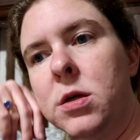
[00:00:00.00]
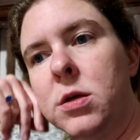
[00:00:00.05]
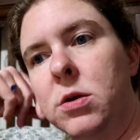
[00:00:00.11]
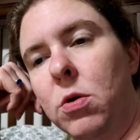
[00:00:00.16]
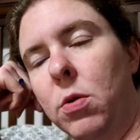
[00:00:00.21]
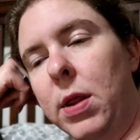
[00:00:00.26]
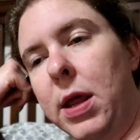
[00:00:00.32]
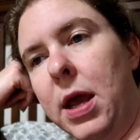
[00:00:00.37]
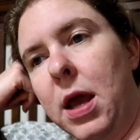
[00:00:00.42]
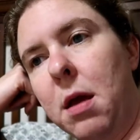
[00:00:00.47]

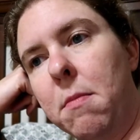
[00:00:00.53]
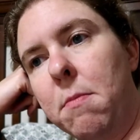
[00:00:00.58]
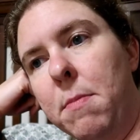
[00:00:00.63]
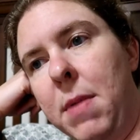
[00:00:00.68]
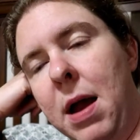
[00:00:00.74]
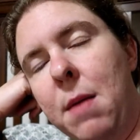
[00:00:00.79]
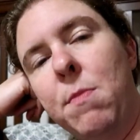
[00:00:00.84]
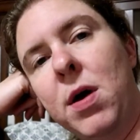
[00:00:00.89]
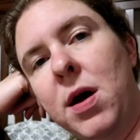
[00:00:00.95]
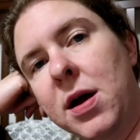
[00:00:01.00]
So, like,
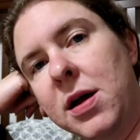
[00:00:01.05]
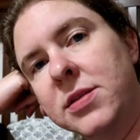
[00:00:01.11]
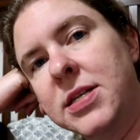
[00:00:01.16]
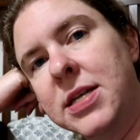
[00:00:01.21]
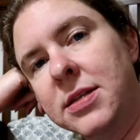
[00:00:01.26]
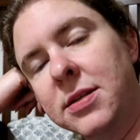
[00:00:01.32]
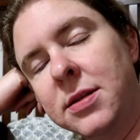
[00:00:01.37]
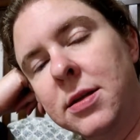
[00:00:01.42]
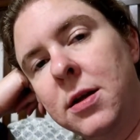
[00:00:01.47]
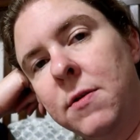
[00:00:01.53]
my boss
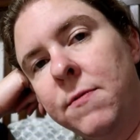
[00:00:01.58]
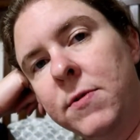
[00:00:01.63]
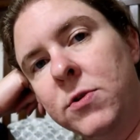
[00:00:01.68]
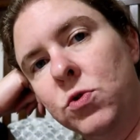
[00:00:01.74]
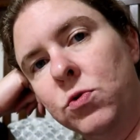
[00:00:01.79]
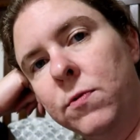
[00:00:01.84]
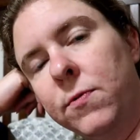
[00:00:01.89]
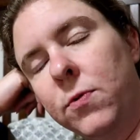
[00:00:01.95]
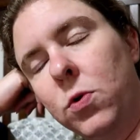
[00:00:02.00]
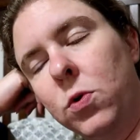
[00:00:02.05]
has an
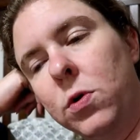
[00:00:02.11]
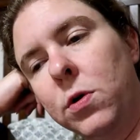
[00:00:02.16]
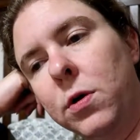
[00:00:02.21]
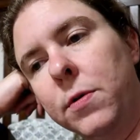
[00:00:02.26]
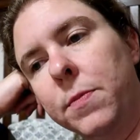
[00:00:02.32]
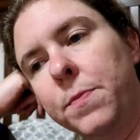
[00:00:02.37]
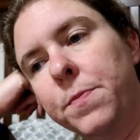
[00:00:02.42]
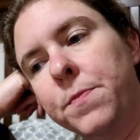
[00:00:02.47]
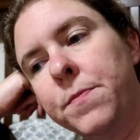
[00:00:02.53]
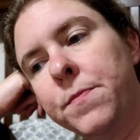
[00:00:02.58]
individual
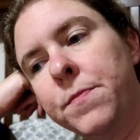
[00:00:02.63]
folder.